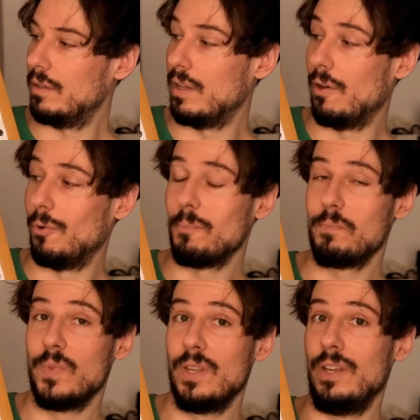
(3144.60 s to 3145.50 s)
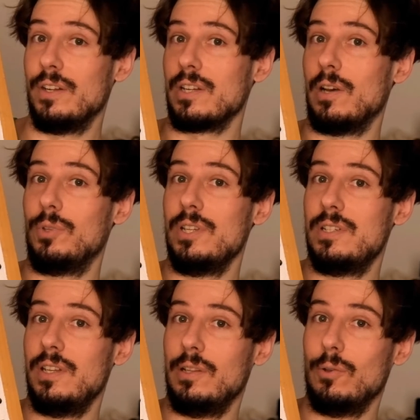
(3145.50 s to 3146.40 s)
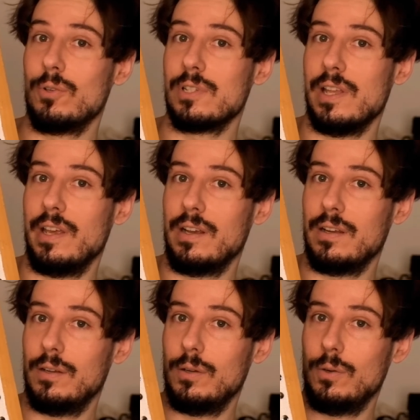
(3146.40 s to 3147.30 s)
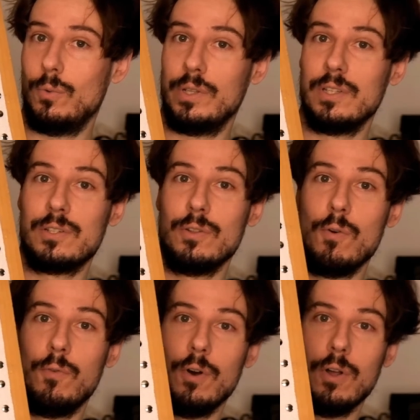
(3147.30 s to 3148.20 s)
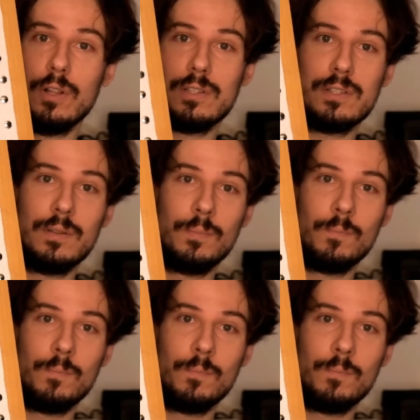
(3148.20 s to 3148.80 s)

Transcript: Now, here's how this scene looks like when the snow falls.